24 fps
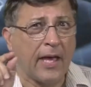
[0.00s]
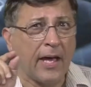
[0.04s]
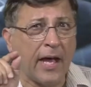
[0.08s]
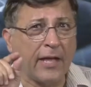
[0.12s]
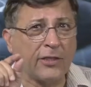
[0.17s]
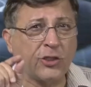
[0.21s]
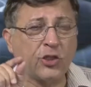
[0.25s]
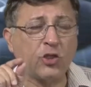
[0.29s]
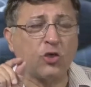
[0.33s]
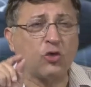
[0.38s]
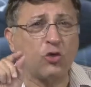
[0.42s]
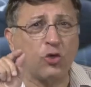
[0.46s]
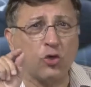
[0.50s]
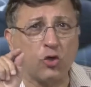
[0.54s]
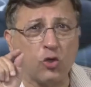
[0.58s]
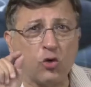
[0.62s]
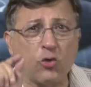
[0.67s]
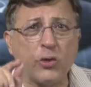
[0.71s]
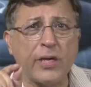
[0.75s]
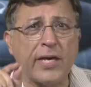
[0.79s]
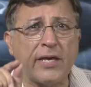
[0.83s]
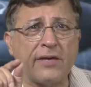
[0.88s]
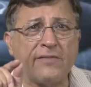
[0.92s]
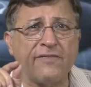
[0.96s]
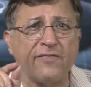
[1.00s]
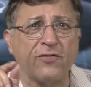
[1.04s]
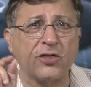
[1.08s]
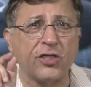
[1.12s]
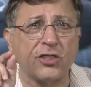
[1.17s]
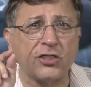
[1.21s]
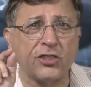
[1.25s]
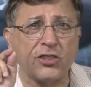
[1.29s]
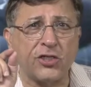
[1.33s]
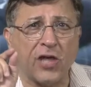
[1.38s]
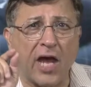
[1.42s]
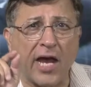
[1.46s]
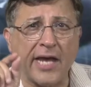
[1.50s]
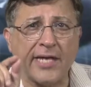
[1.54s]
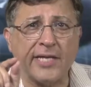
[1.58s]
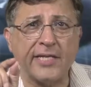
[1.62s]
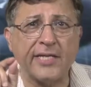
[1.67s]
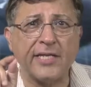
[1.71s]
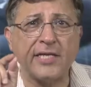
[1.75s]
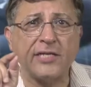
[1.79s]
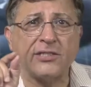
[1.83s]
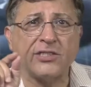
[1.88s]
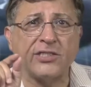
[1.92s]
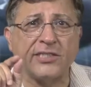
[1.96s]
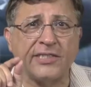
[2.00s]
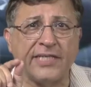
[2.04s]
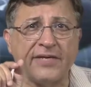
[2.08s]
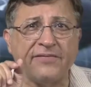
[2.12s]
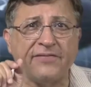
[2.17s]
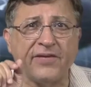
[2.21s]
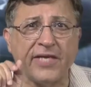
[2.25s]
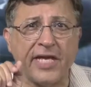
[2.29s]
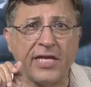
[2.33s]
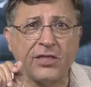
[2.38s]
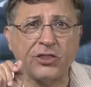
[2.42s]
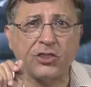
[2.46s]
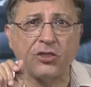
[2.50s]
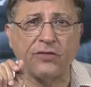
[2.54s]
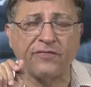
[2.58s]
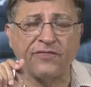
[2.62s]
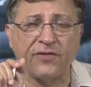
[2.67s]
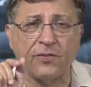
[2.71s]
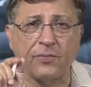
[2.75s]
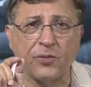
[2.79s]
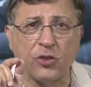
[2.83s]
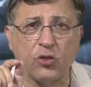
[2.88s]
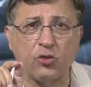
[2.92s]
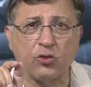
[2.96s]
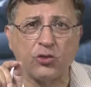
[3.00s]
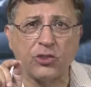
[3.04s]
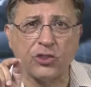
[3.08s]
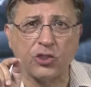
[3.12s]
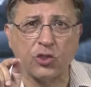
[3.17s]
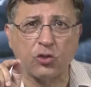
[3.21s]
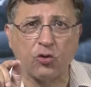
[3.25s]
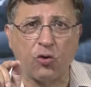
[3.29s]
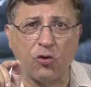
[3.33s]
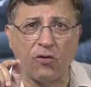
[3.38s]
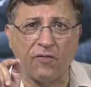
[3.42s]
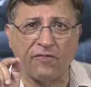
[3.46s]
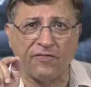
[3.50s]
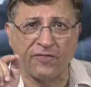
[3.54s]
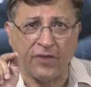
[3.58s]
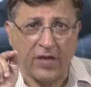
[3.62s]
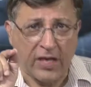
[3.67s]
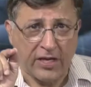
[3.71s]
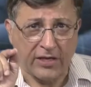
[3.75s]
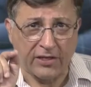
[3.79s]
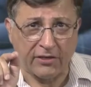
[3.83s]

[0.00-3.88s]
And so looking for the tiniest deviation from Newton's law of